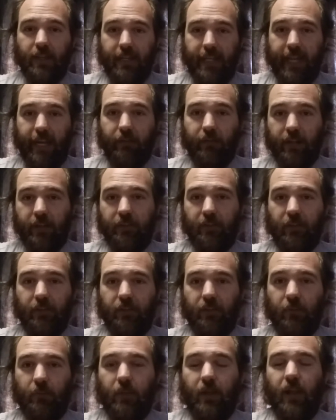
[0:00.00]
gearing
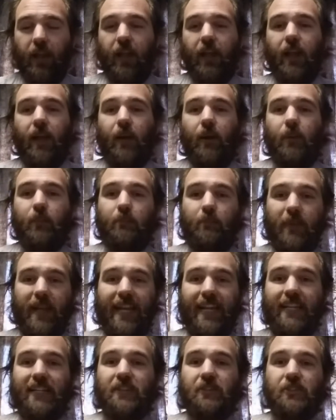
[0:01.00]
system,
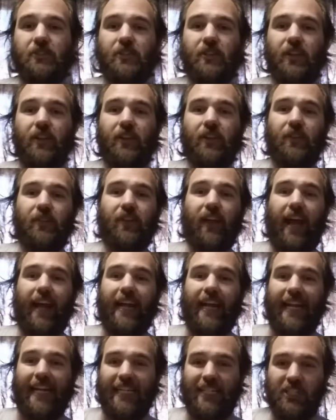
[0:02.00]
means that
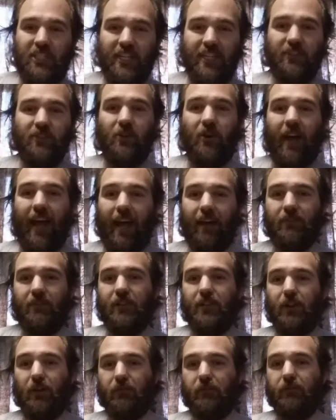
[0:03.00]
it did not have
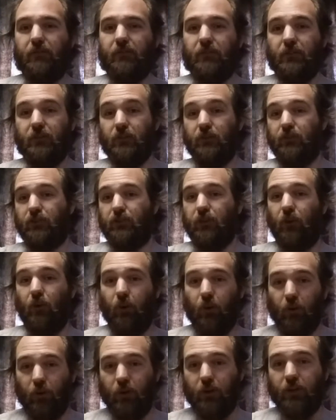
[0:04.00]
enough
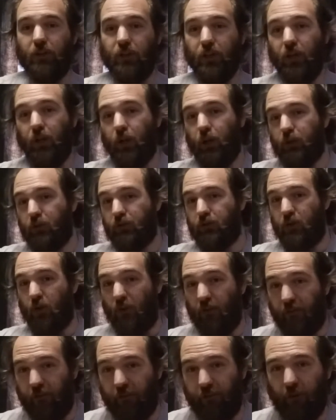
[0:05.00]
torque to
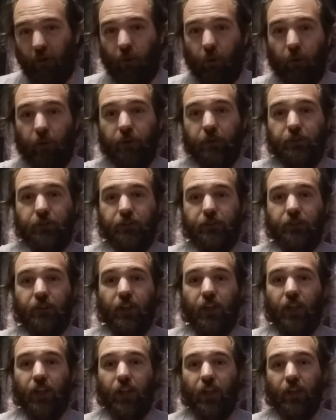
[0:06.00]
force
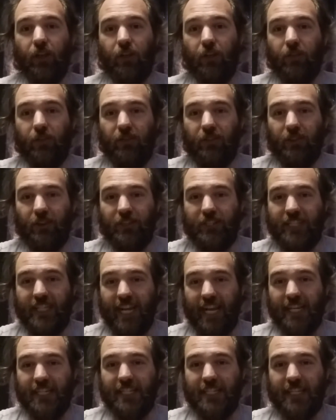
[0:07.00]
the
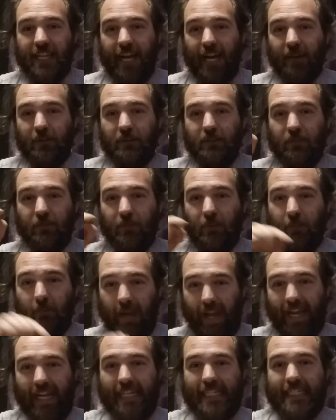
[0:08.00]
disc out of the
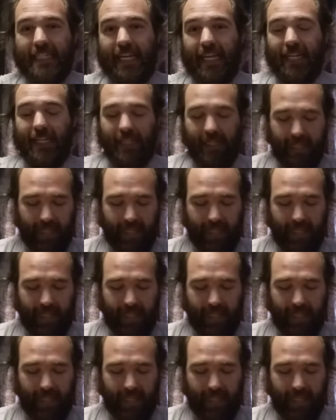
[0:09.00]
magazine.